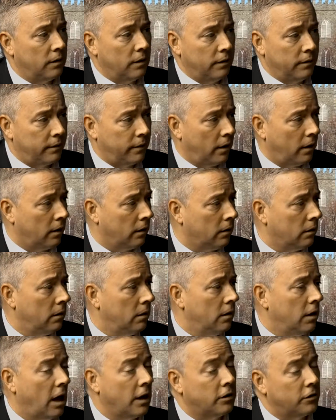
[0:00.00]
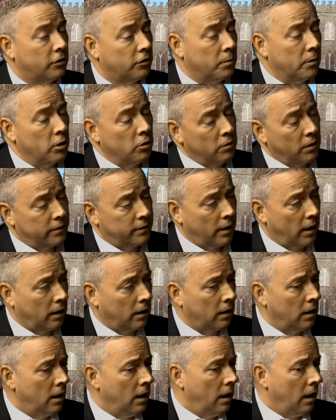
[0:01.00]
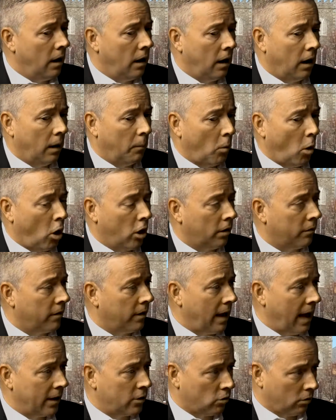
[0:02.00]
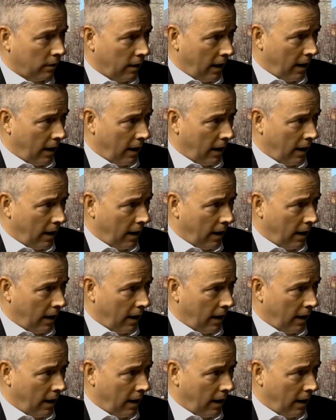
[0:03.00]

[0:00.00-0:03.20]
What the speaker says: Unitel, all of the natural